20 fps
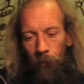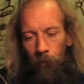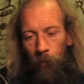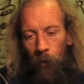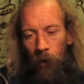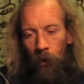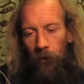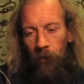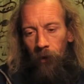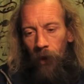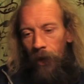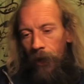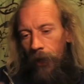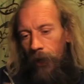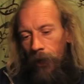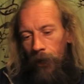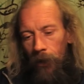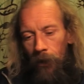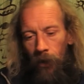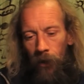by
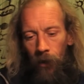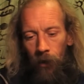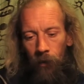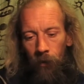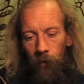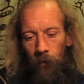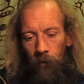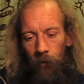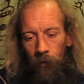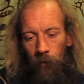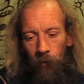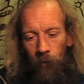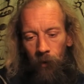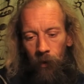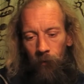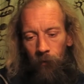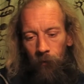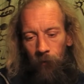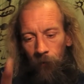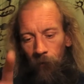taking the
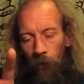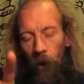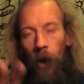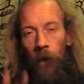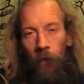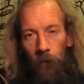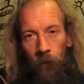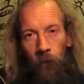five